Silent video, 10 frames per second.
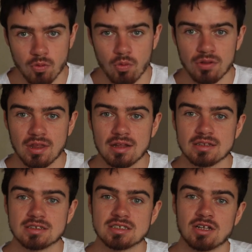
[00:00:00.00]
One
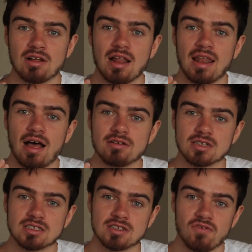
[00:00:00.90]
that still
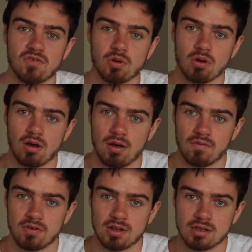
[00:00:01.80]
allows us to feel
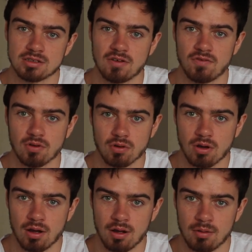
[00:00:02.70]
confident, to feel
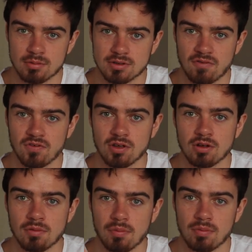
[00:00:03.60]
calm, to
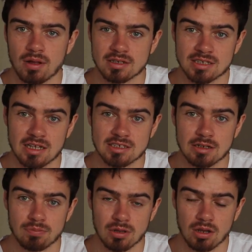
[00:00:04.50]
feel a sense
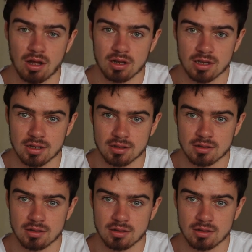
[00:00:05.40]
of belonging.